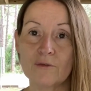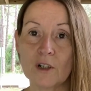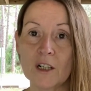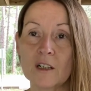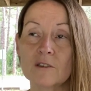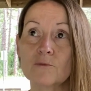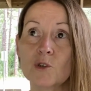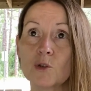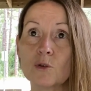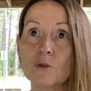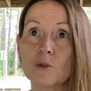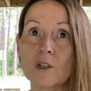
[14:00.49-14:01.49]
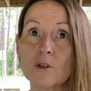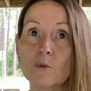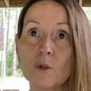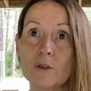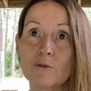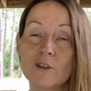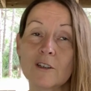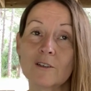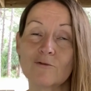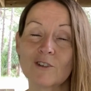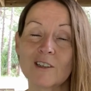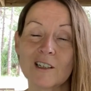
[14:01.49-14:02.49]
right and so i don't want to
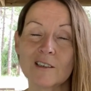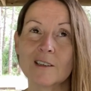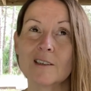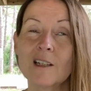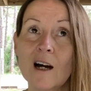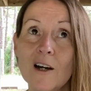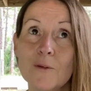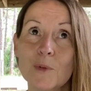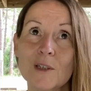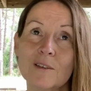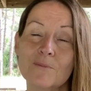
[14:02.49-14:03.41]
really relate it to time but